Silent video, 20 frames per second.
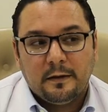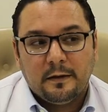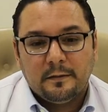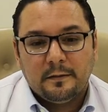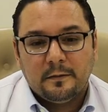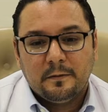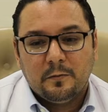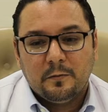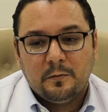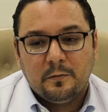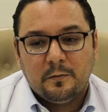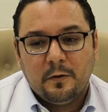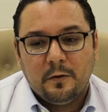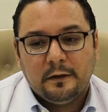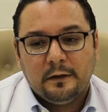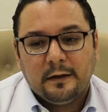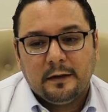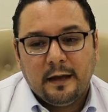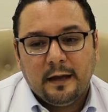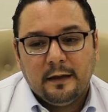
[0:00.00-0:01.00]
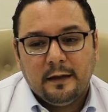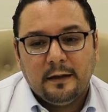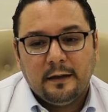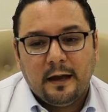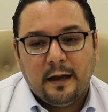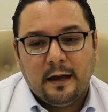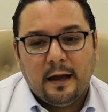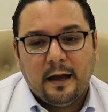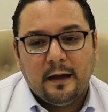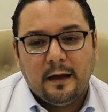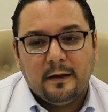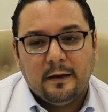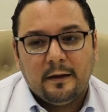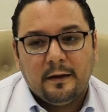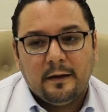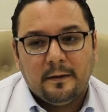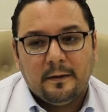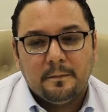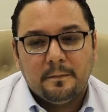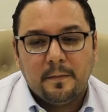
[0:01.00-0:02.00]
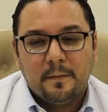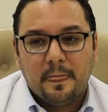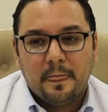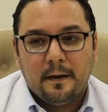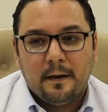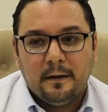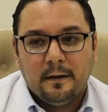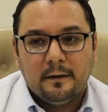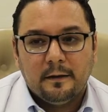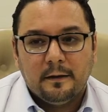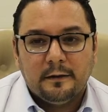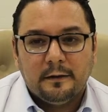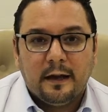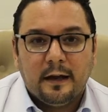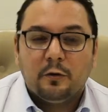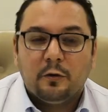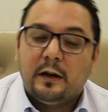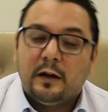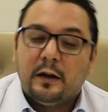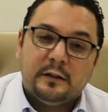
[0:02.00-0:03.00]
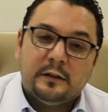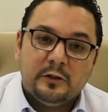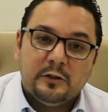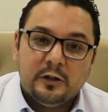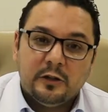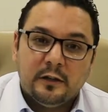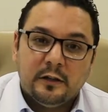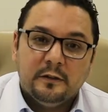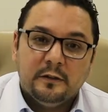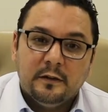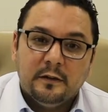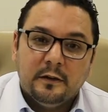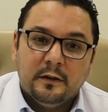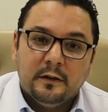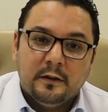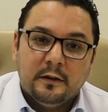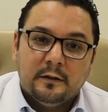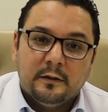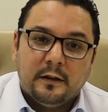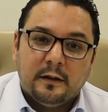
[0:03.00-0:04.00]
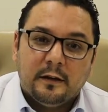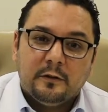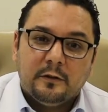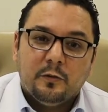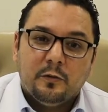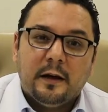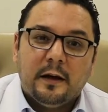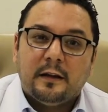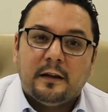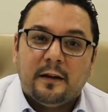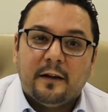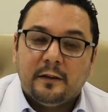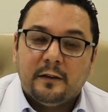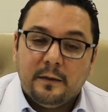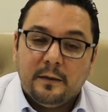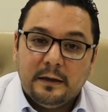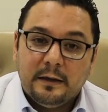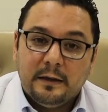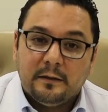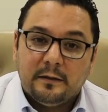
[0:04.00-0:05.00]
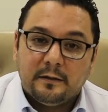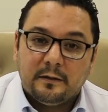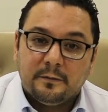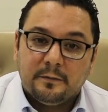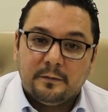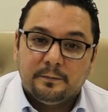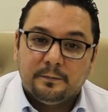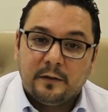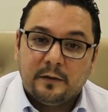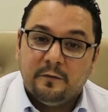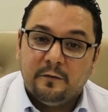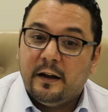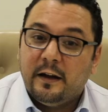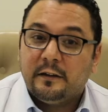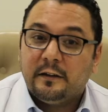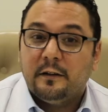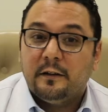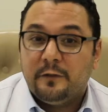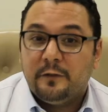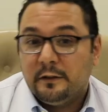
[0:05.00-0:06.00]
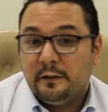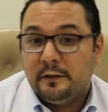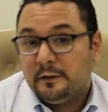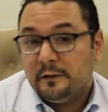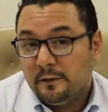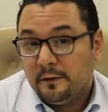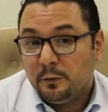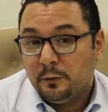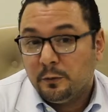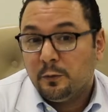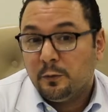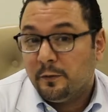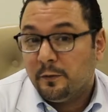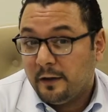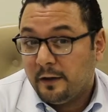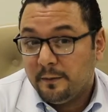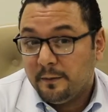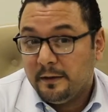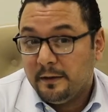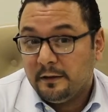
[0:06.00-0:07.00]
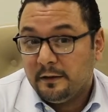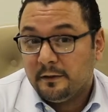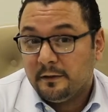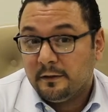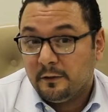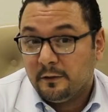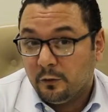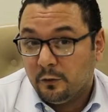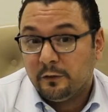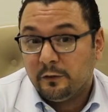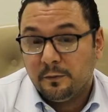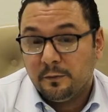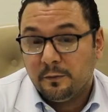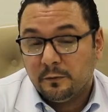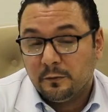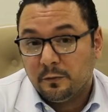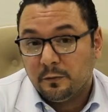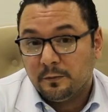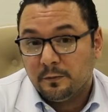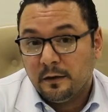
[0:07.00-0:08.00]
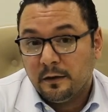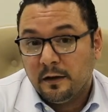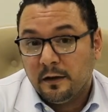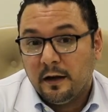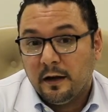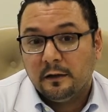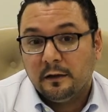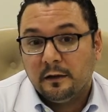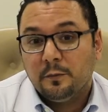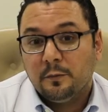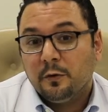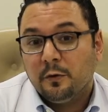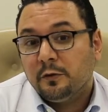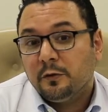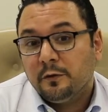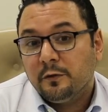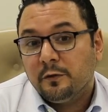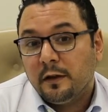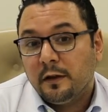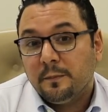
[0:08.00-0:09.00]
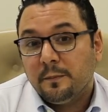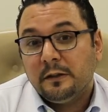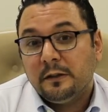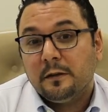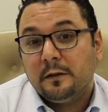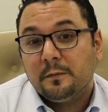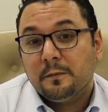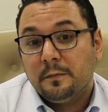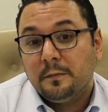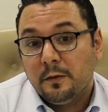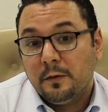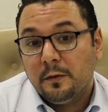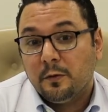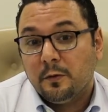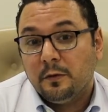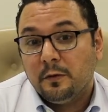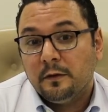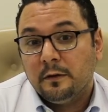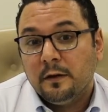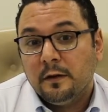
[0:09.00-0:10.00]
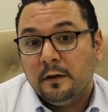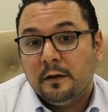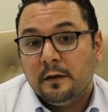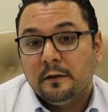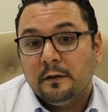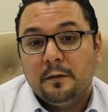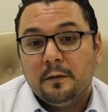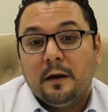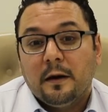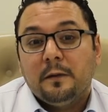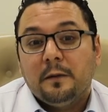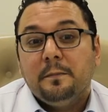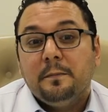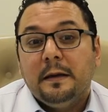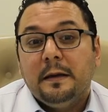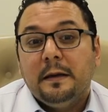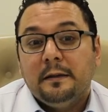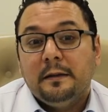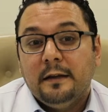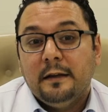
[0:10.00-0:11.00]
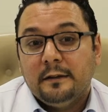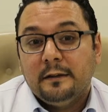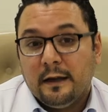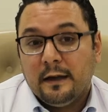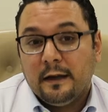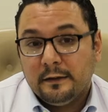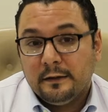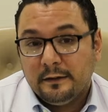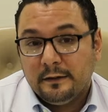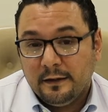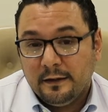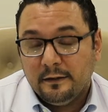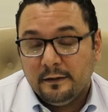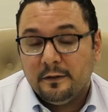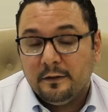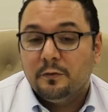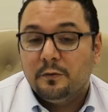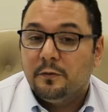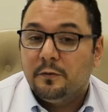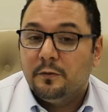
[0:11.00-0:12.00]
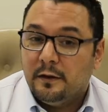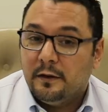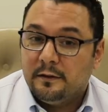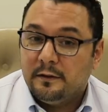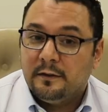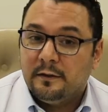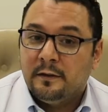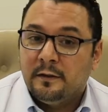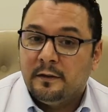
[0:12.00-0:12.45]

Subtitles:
What can drag your attention that you might have diabetes? In fact, the first symptom of diabetes is no symptom. And most of diabetic people, they might be detected with